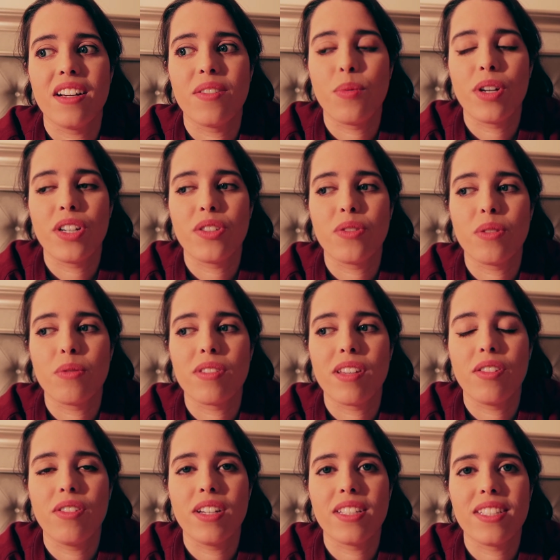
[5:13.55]
what I told her was
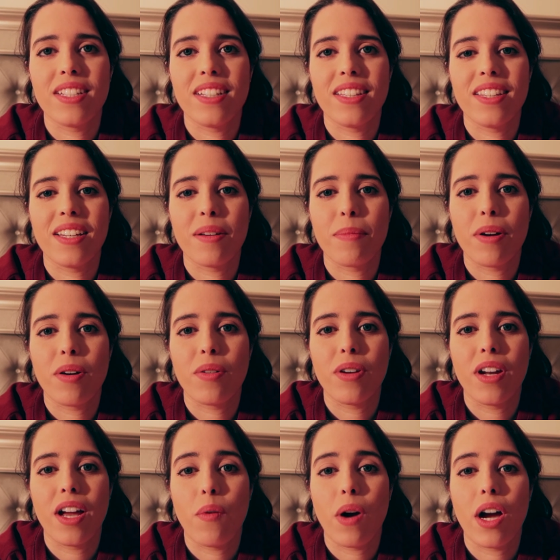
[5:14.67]
like, you guys didn't think about
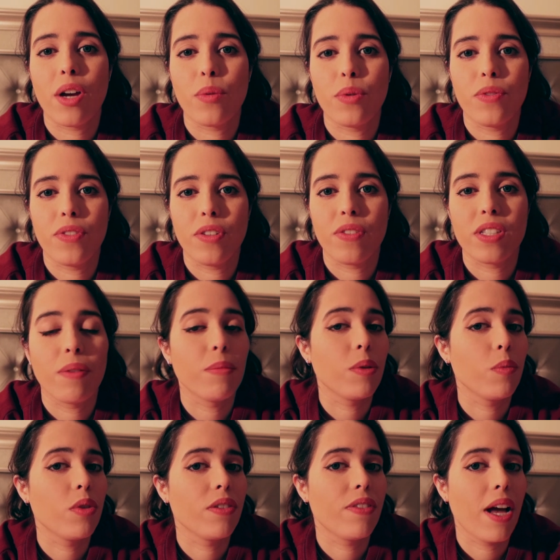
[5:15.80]
how I would feel if something
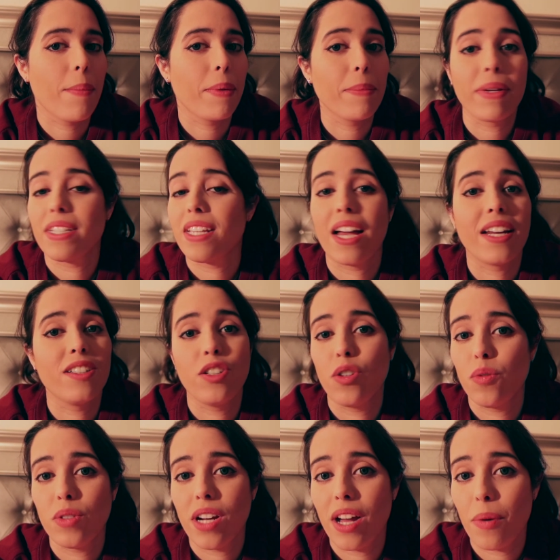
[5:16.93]
would have happened because I hadn't
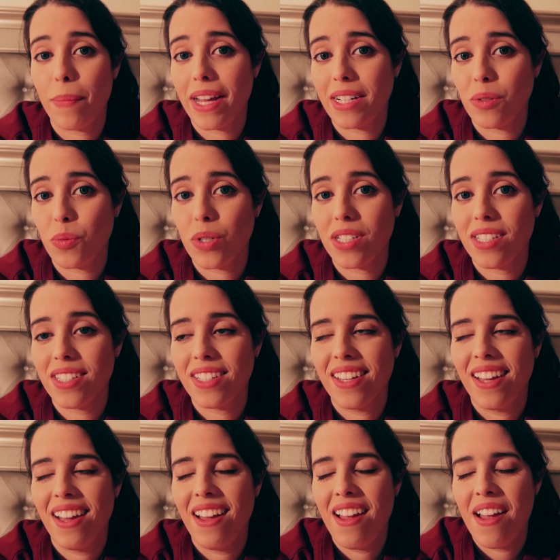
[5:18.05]
known how bad it was.
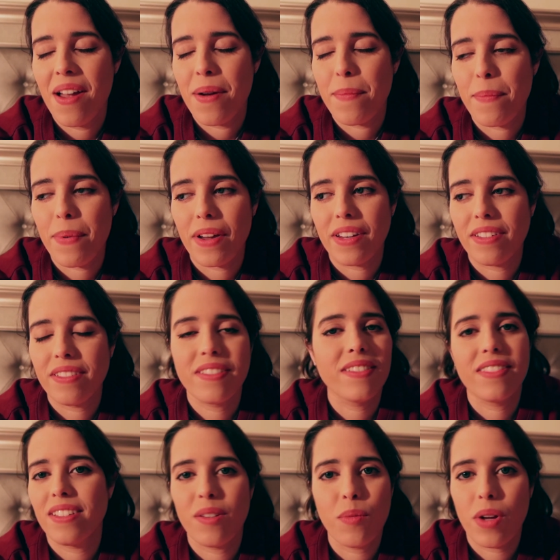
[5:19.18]
But
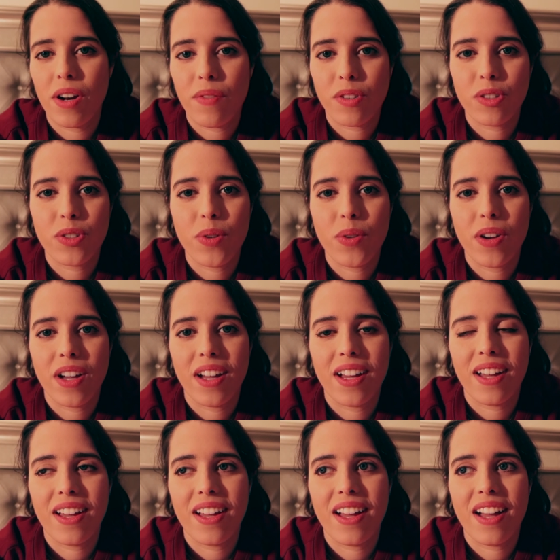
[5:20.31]
whatever. So
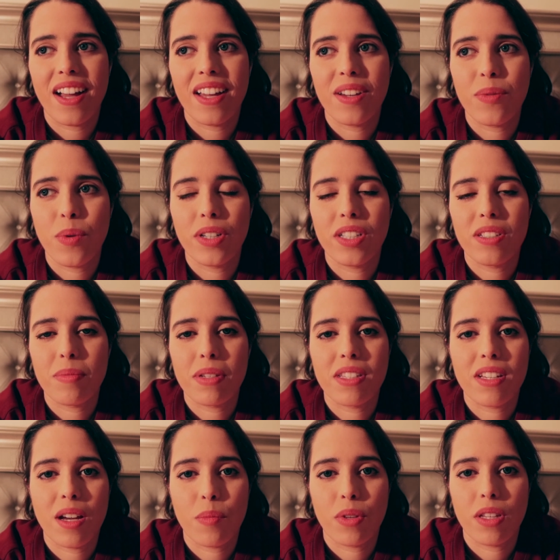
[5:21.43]
I wanted to spend
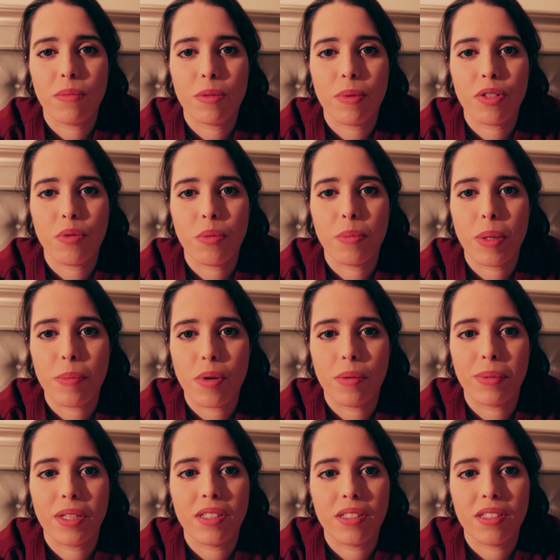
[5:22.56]
time with them, especially with my
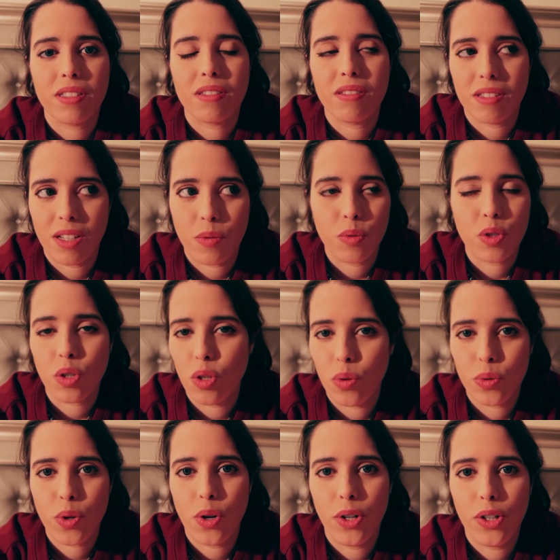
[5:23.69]
mom, because it was a
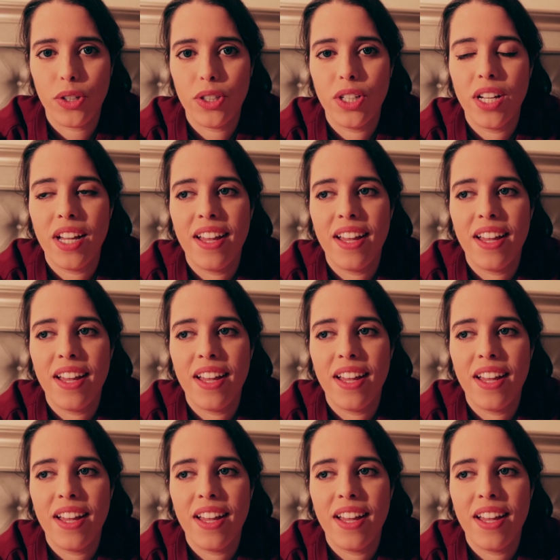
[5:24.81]
close call